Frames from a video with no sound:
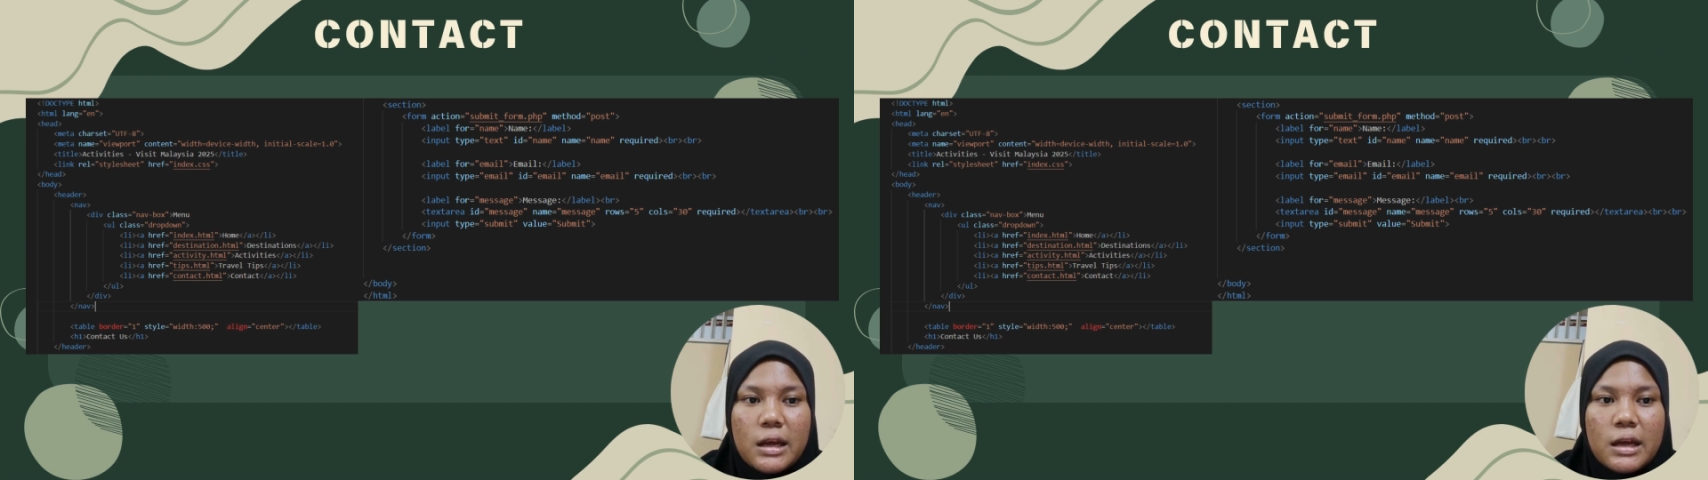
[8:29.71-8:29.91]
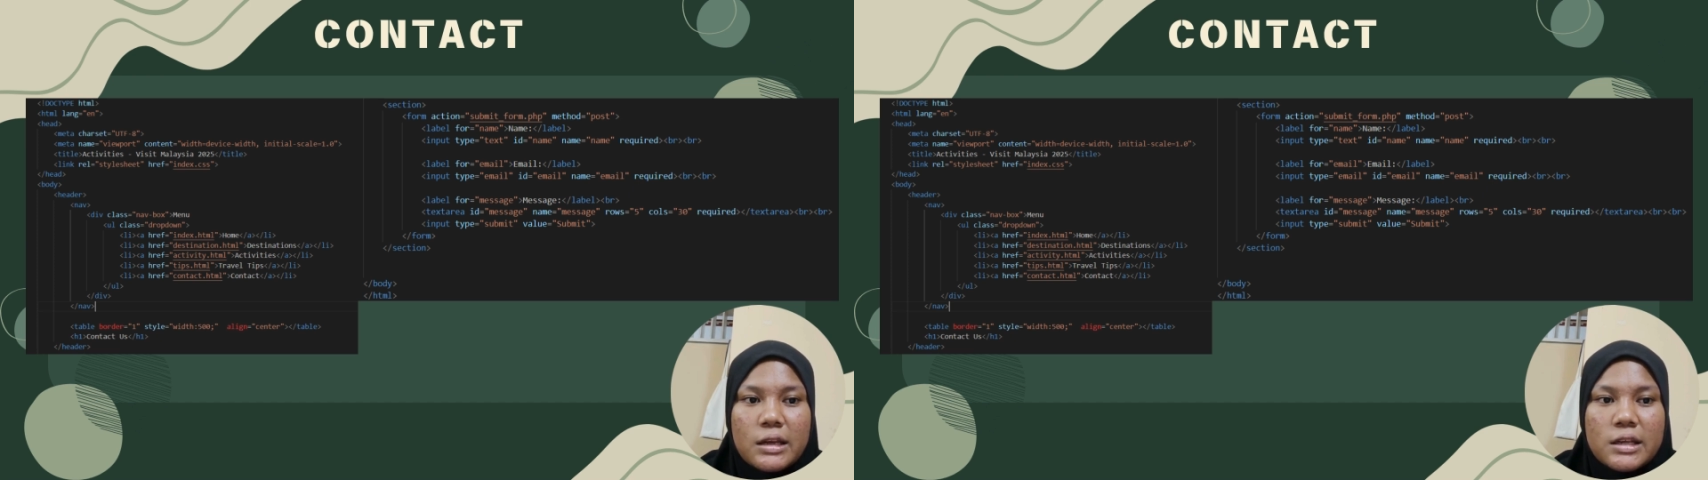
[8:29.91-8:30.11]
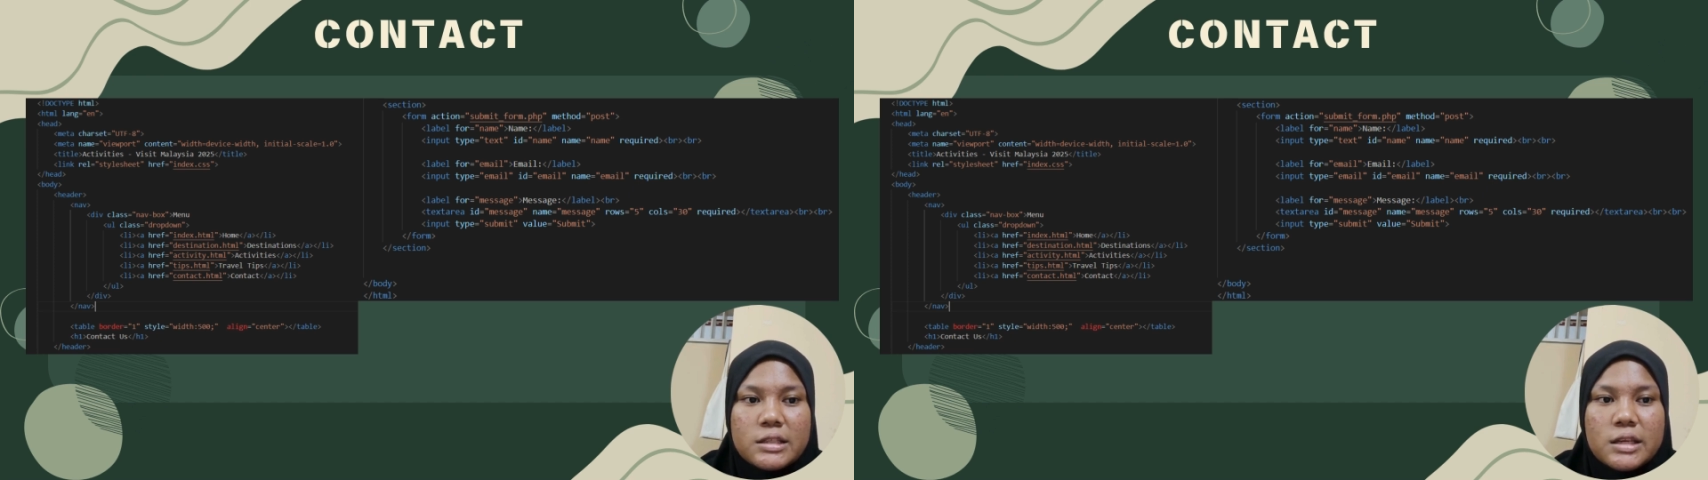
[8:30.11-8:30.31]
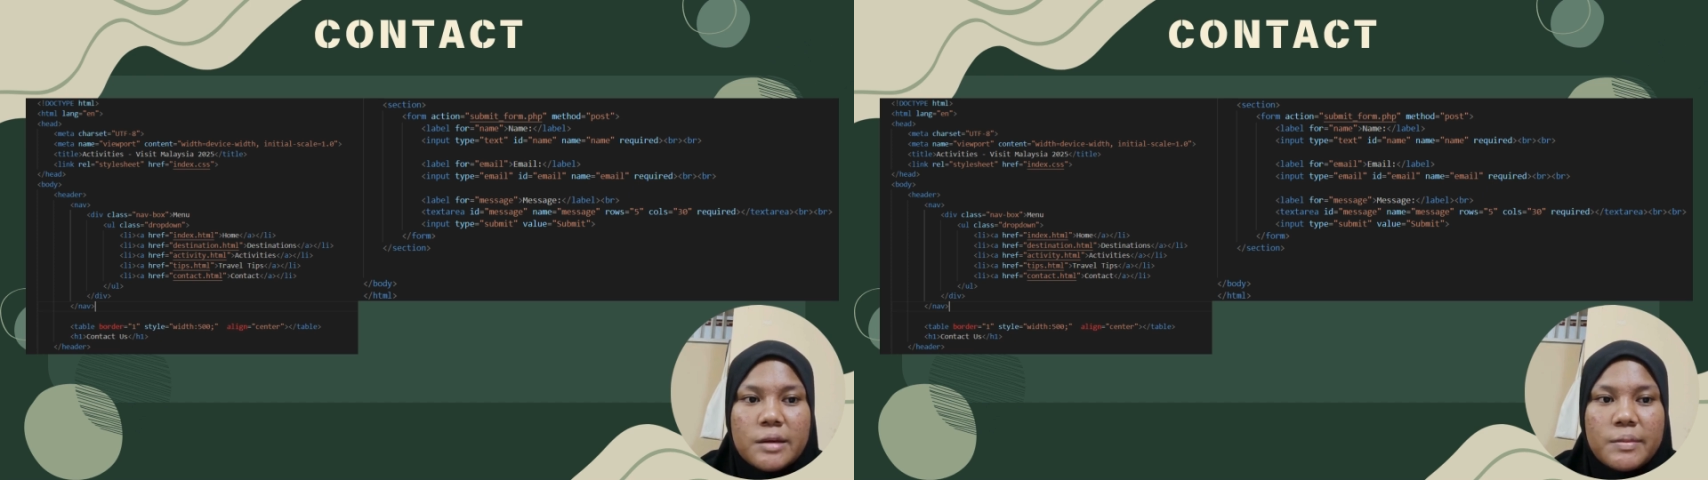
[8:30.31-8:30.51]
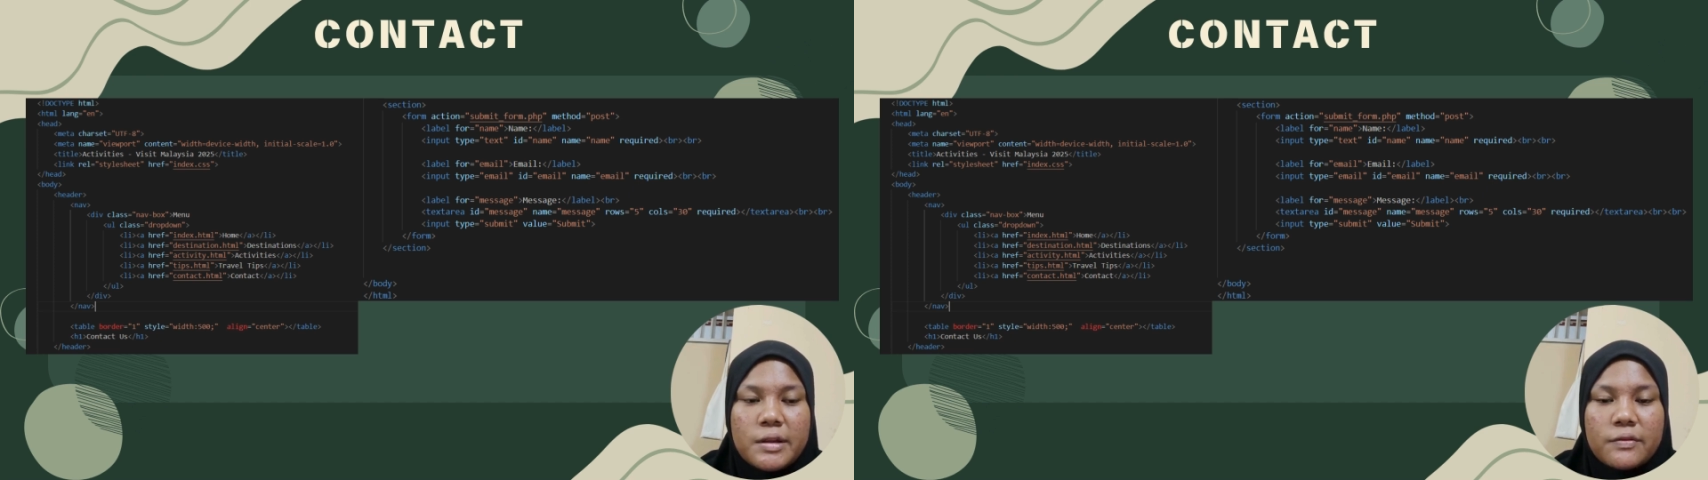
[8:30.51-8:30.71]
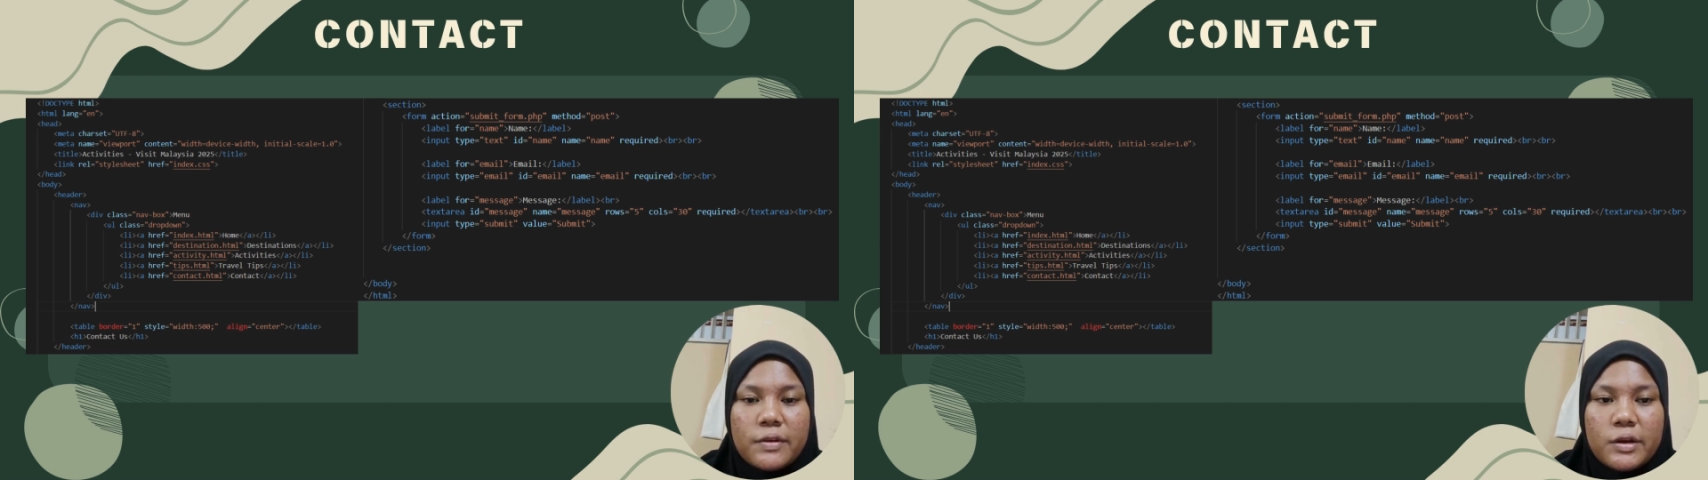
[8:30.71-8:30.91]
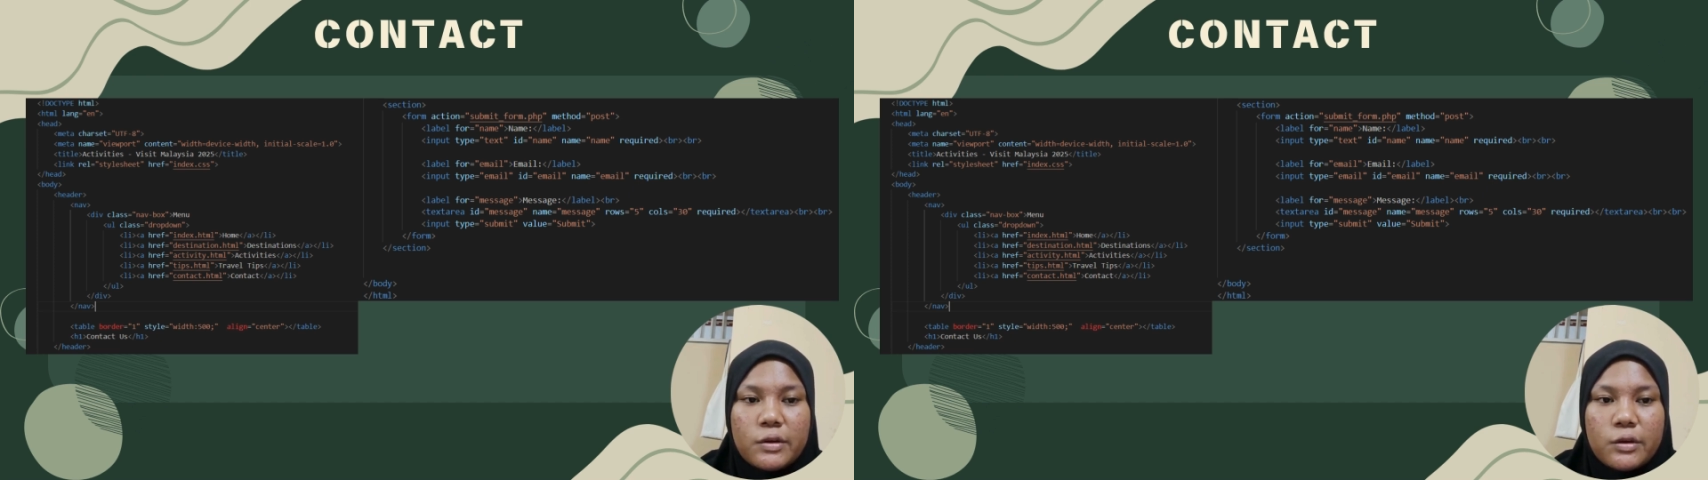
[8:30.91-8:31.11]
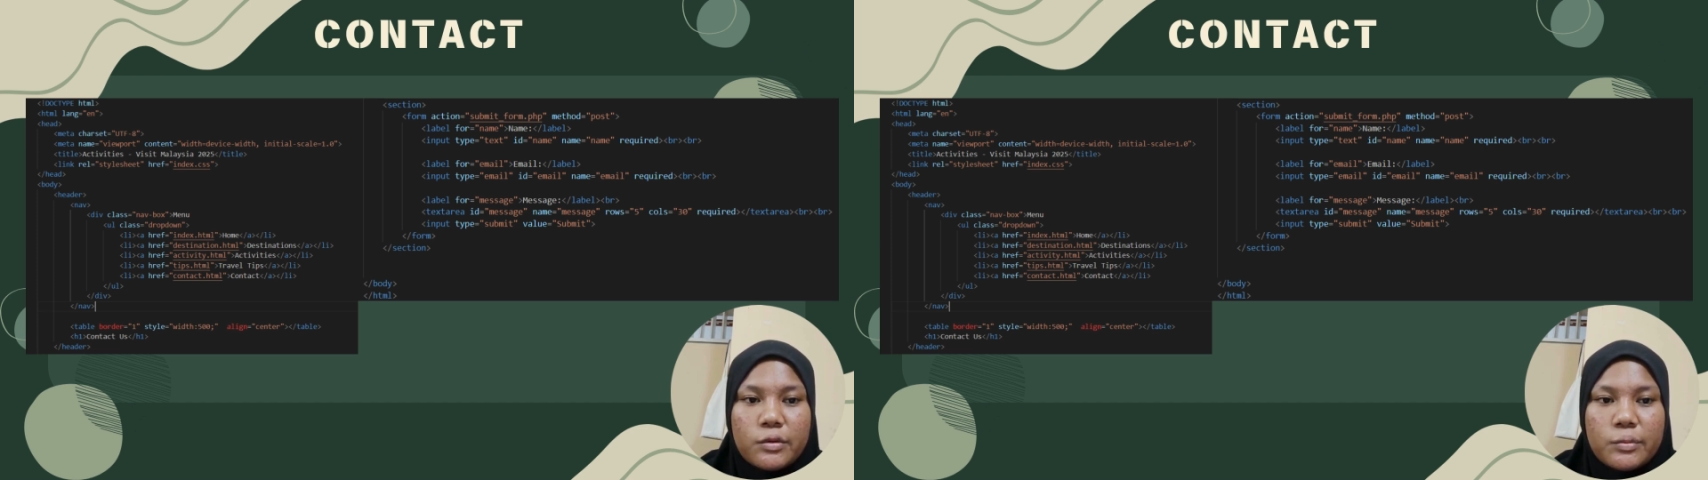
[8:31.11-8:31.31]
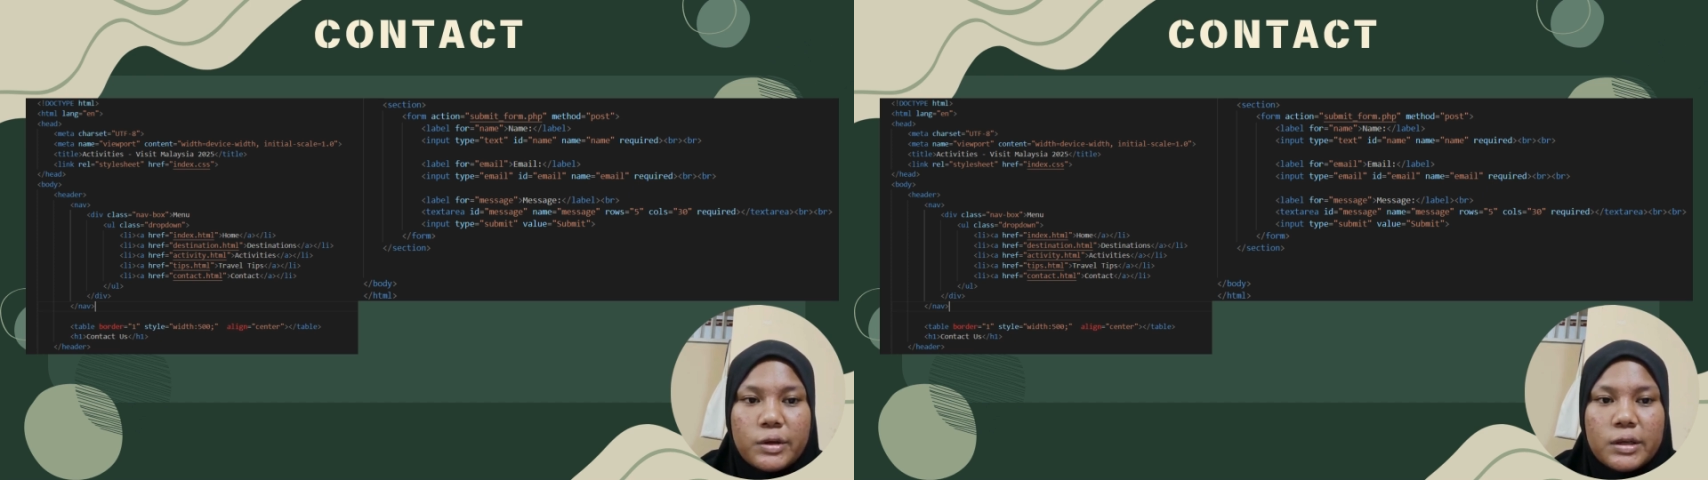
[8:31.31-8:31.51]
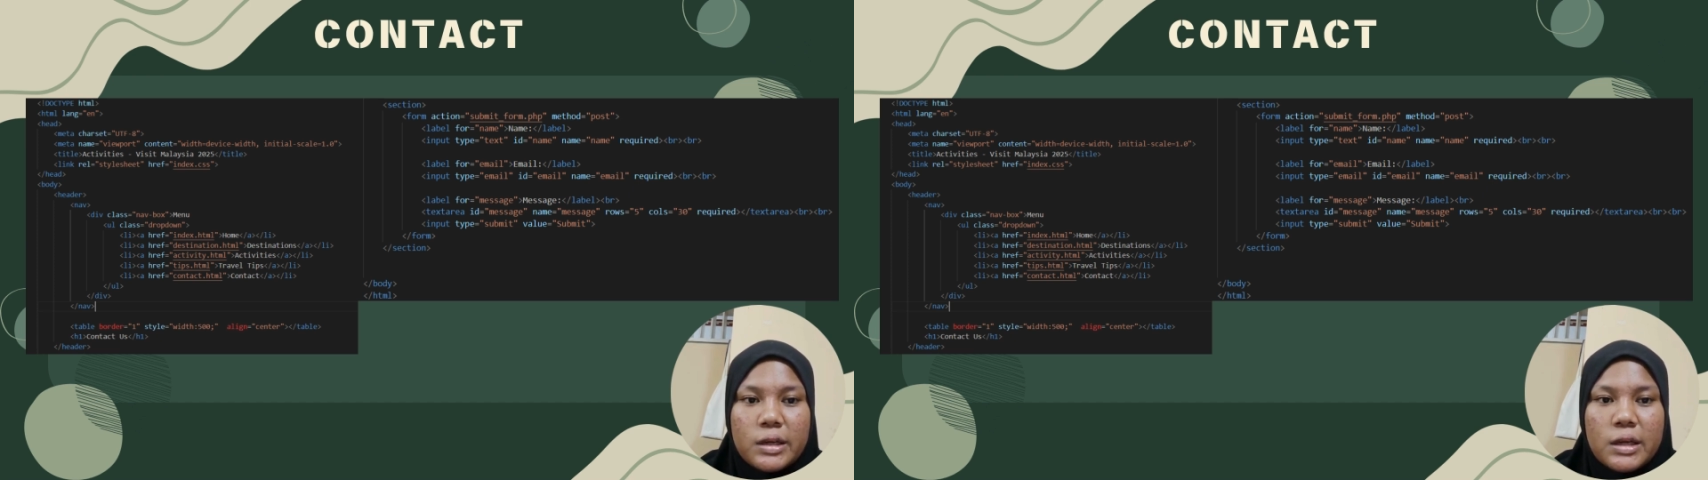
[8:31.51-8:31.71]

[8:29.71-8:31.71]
an HTML file document.